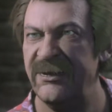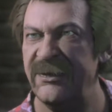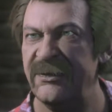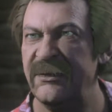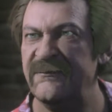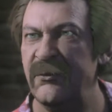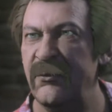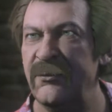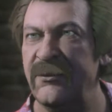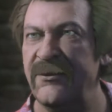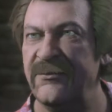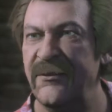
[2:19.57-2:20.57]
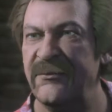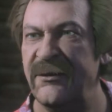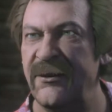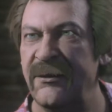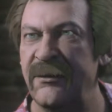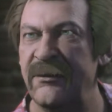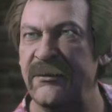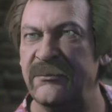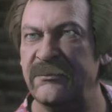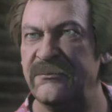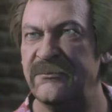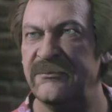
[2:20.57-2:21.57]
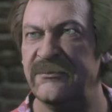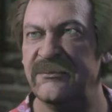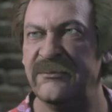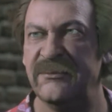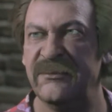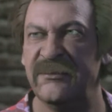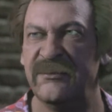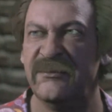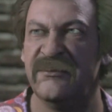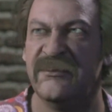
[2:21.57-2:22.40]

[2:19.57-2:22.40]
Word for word: all of those 16, and then you will get the